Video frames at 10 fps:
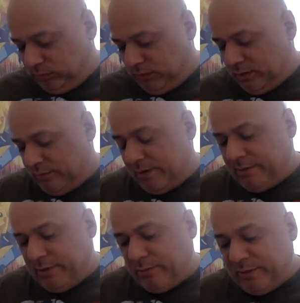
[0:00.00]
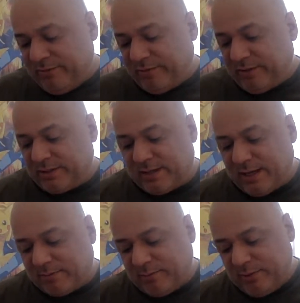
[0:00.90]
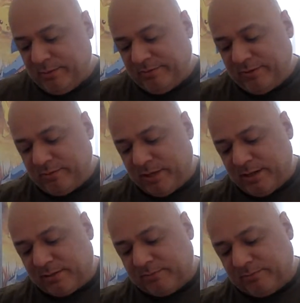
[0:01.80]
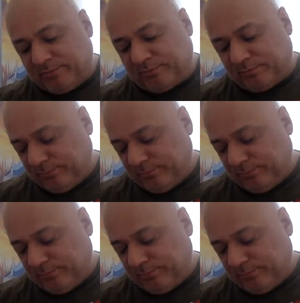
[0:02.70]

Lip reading: Oh, why did he open it from the top? Open it from the